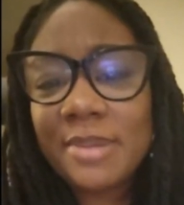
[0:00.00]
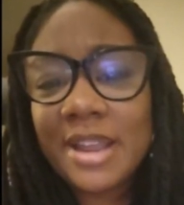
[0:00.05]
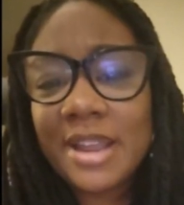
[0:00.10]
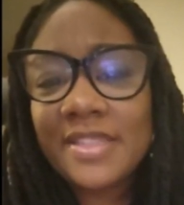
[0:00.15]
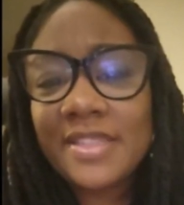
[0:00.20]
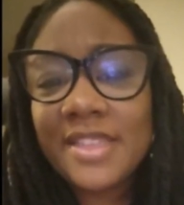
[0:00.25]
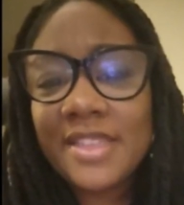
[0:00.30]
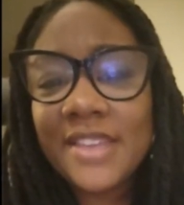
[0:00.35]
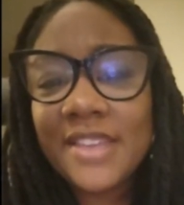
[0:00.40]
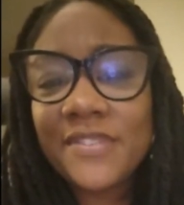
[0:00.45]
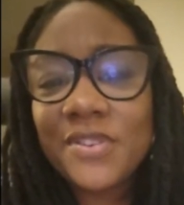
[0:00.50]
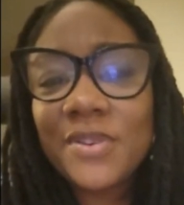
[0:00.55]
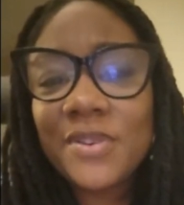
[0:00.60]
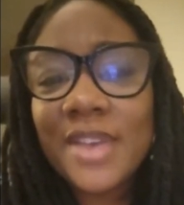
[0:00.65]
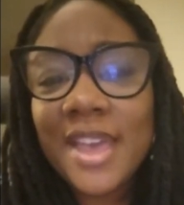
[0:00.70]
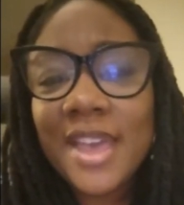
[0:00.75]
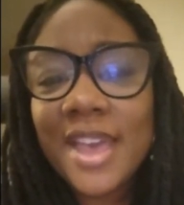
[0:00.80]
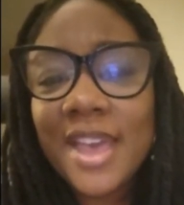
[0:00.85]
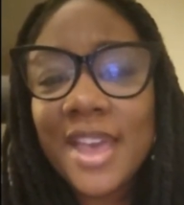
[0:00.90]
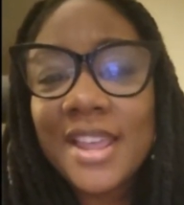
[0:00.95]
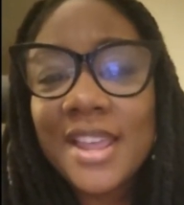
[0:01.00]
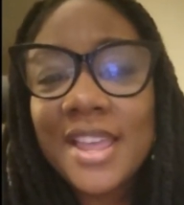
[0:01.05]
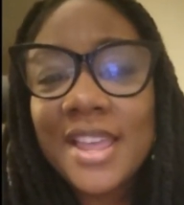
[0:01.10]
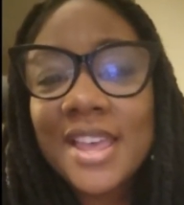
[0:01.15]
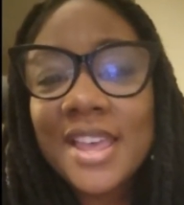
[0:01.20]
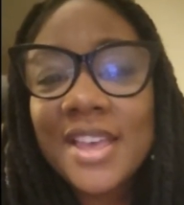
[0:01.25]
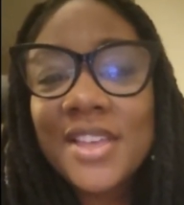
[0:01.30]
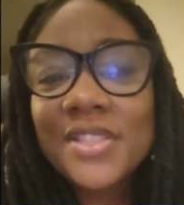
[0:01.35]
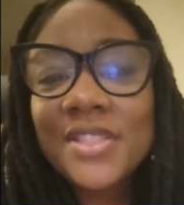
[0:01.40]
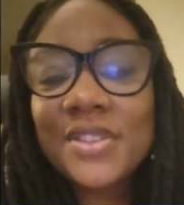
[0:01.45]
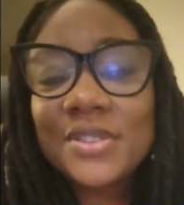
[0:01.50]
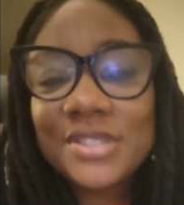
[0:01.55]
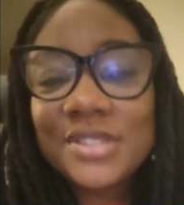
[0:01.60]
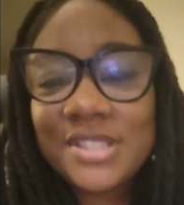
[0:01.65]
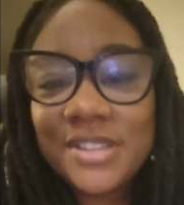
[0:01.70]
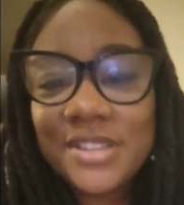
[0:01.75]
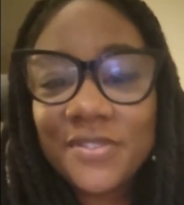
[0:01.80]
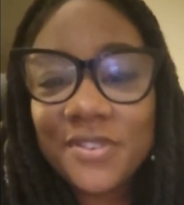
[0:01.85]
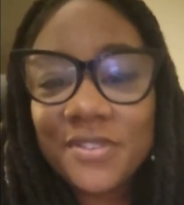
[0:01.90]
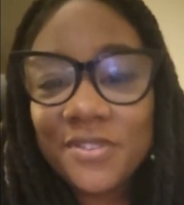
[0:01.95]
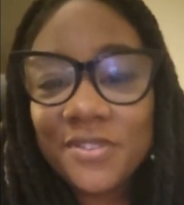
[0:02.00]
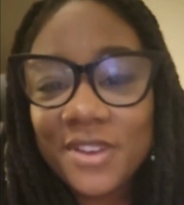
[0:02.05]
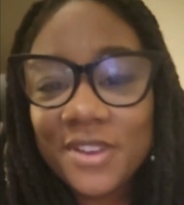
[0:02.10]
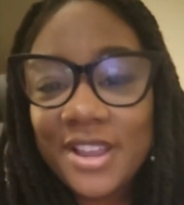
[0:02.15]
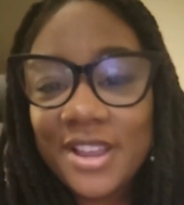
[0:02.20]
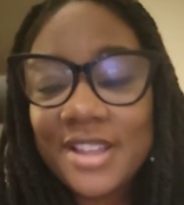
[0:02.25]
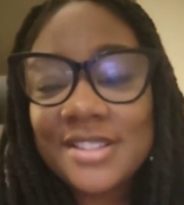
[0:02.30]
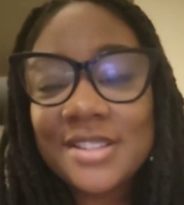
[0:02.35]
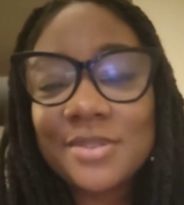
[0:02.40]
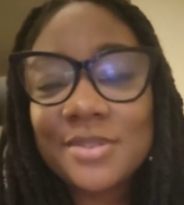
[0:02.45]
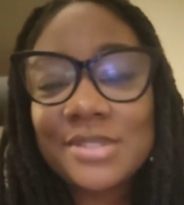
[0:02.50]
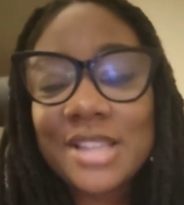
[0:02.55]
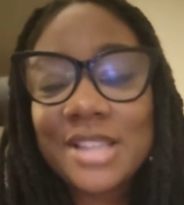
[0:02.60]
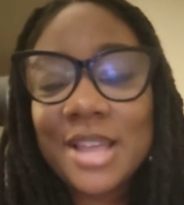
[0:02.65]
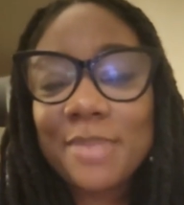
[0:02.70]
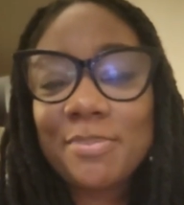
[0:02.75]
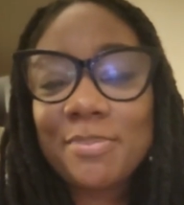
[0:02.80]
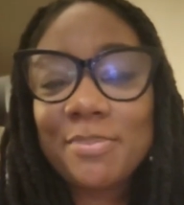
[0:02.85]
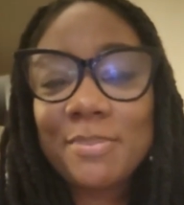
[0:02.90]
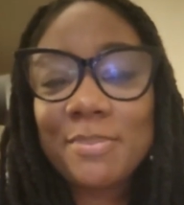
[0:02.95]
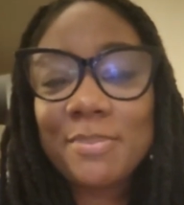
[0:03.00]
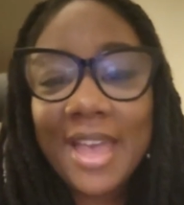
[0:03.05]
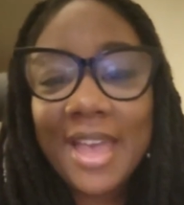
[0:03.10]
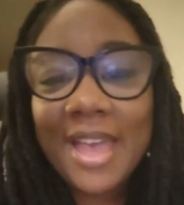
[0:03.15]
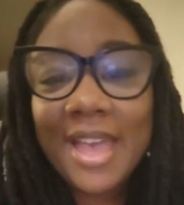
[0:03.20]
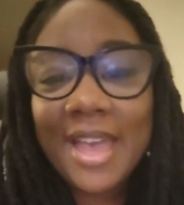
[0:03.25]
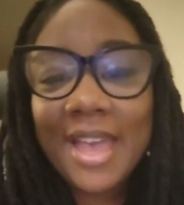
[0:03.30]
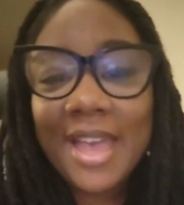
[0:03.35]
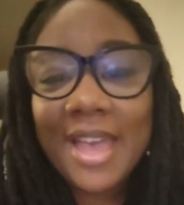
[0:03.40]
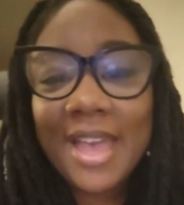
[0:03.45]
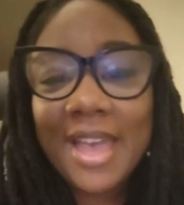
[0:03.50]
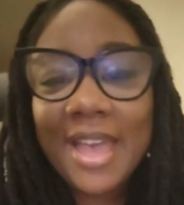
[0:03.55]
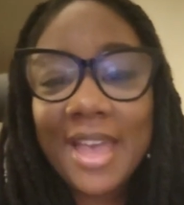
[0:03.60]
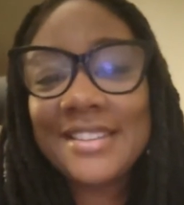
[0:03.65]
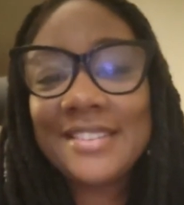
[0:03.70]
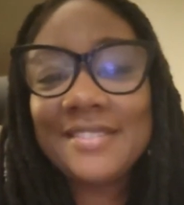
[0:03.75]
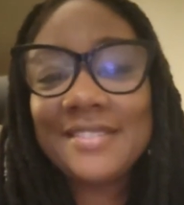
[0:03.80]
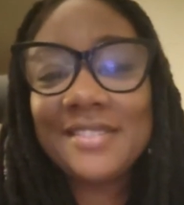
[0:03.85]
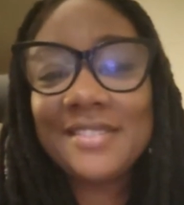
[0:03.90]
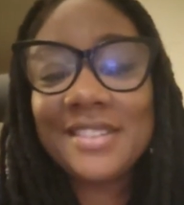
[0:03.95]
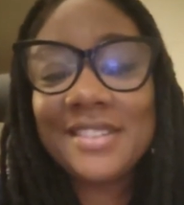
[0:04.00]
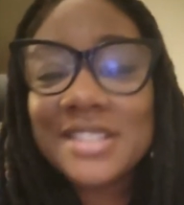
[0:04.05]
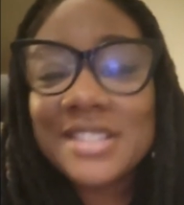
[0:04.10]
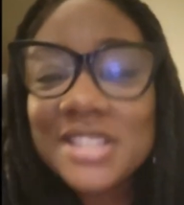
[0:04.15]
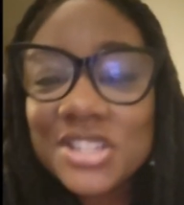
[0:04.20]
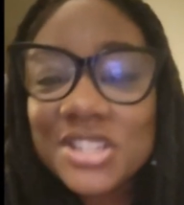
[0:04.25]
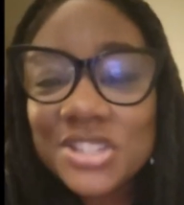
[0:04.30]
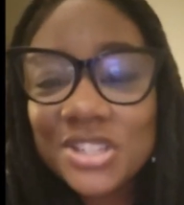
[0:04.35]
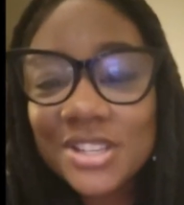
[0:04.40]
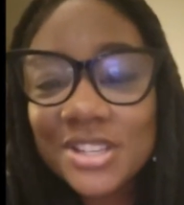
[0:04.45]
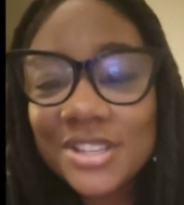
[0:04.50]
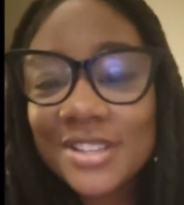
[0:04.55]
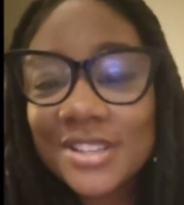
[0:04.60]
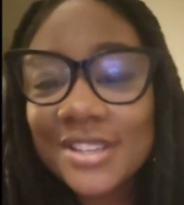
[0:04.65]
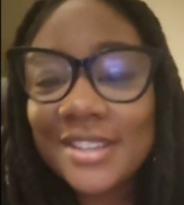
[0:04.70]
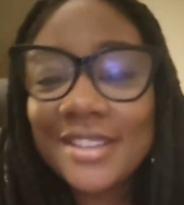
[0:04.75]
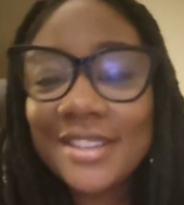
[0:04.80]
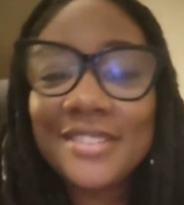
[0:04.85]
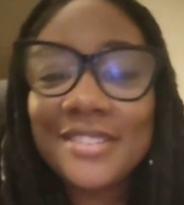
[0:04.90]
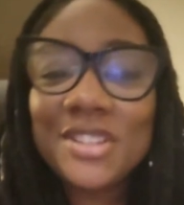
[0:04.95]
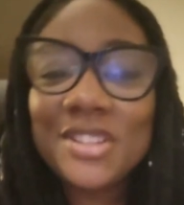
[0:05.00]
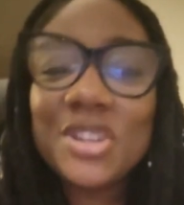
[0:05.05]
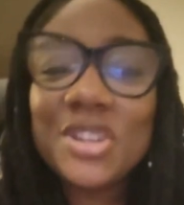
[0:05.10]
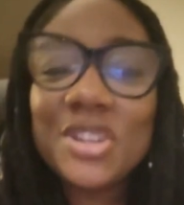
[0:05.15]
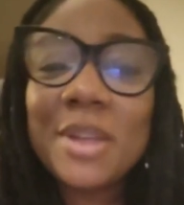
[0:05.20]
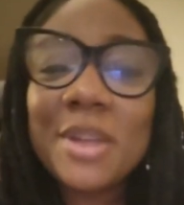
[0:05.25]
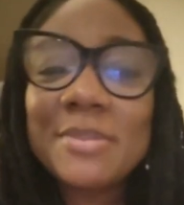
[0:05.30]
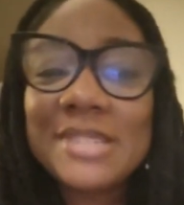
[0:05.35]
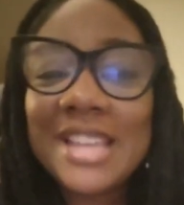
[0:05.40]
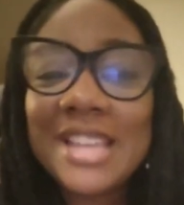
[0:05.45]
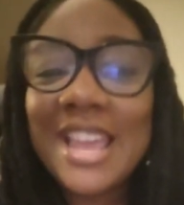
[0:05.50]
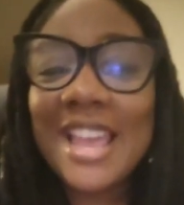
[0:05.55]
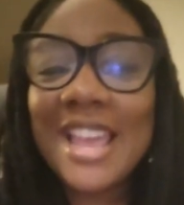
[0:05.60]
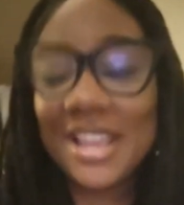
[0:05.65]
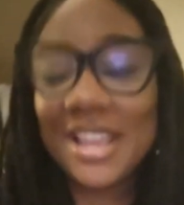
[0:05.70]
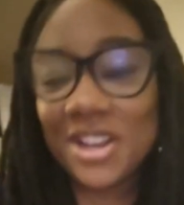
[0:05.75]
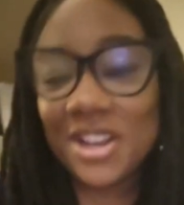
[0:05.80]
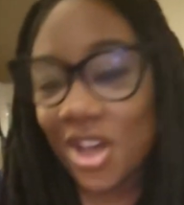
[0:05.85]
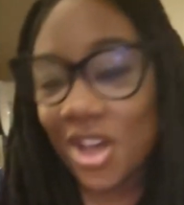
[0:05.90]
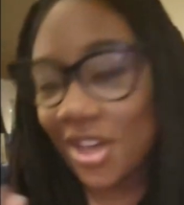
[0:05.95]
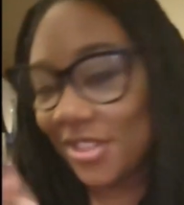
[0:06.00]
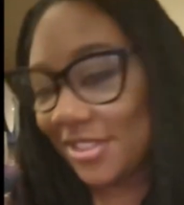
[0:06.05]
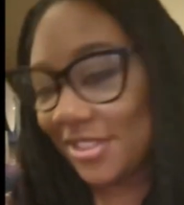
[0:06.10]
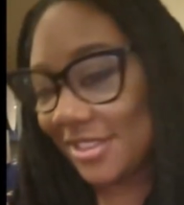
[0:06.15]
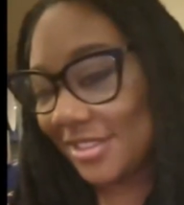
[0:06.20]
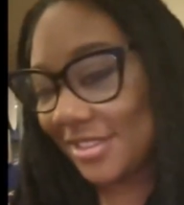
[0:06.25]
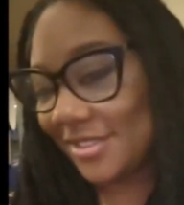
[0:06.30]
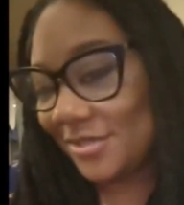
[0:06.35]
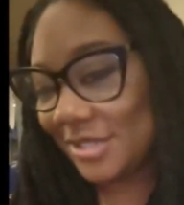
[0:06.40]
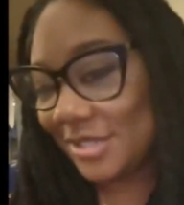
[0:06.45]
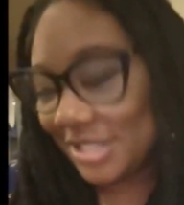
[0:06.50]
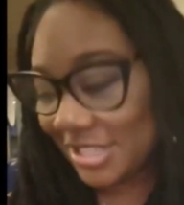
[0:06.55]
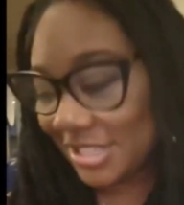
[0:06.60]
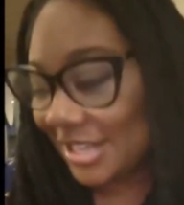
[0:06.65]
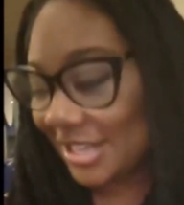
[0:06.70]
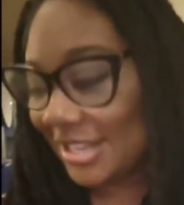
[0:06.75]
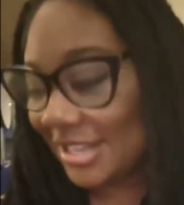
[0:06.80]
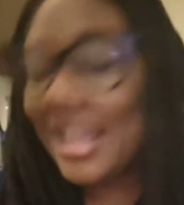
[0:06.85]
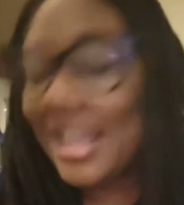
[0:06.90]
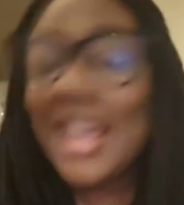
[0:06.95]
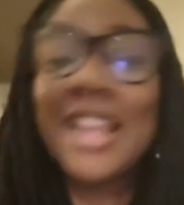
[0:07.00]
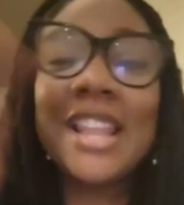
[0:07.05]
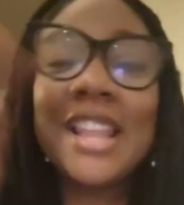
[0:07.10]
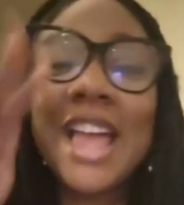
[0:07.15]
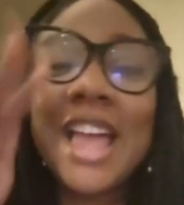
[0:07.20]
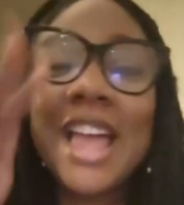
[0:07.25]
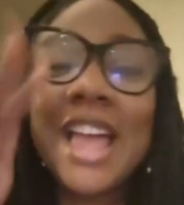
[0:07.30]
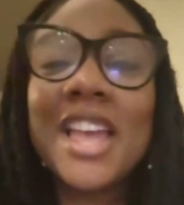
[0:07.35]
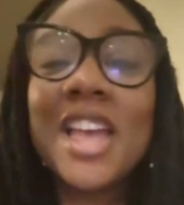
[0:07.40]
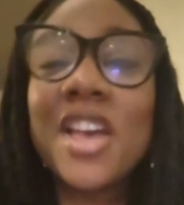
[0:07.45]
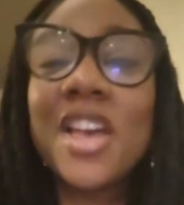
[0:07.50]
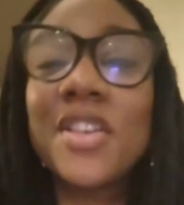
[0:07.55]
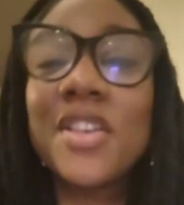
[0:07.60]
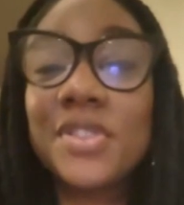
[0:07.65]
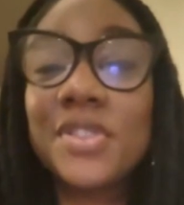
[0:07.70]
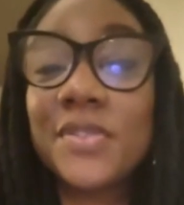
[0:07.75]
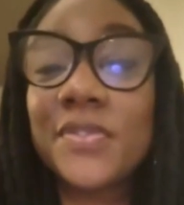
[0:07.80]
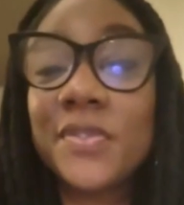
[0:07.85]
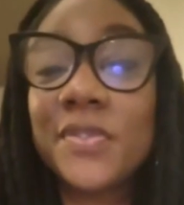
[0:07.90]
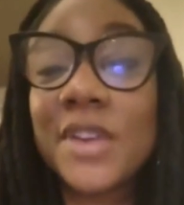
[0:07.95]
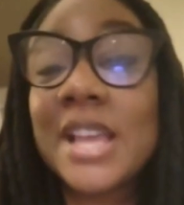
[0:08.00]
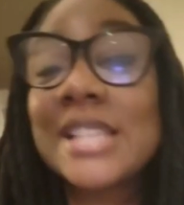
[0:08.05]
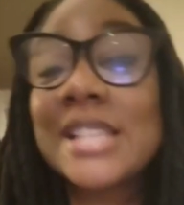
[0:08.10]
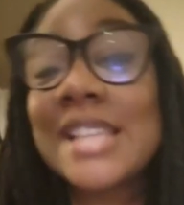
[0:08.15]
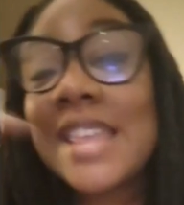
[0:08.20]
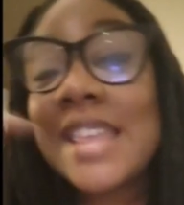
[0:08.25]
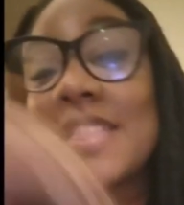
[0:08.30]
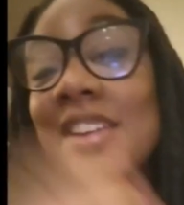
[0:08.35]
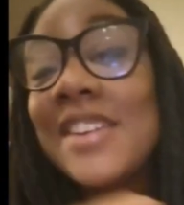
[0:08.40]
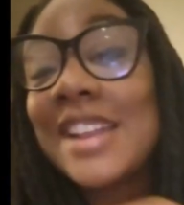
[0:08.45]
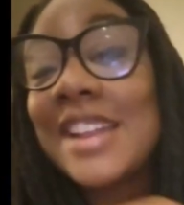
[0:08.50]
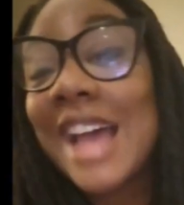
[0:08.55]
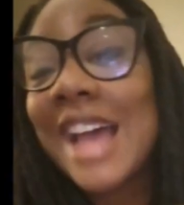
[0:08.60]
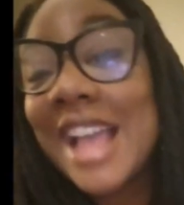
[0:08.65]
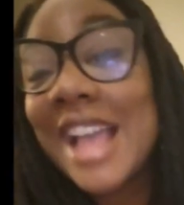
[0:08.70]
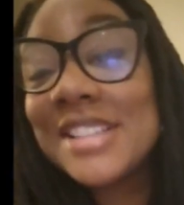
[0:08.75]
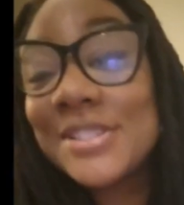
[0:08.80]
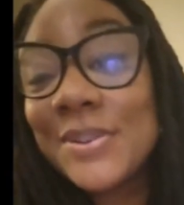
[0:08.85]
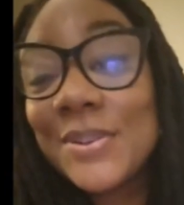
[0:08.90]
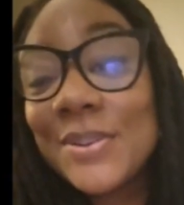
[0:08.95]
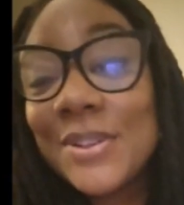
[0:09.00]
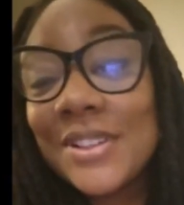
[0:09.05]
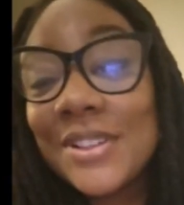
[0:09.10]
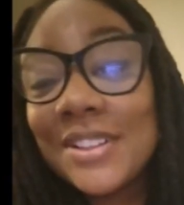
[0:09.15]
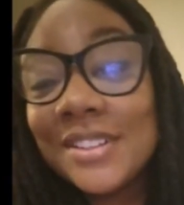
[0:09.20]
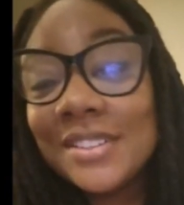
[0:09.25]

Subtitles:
But I think if you had those different friends, those like Max and Khadija and, you know what I'm saying? And all the Regina, like the friends, and they're in high school.